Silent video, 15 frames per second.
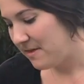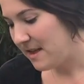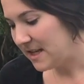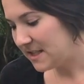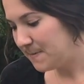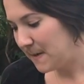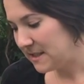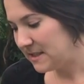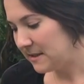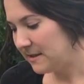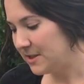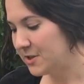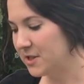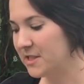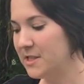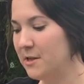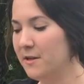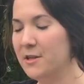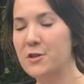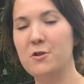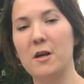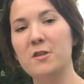this basically is just your
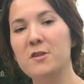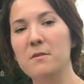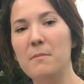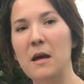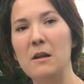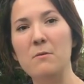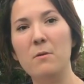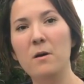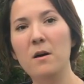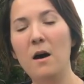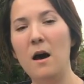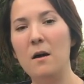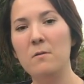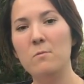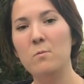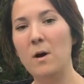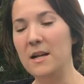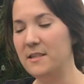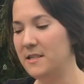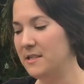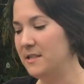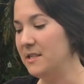instruction manual on
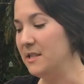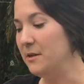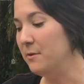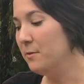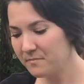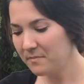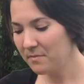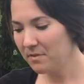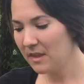what to do.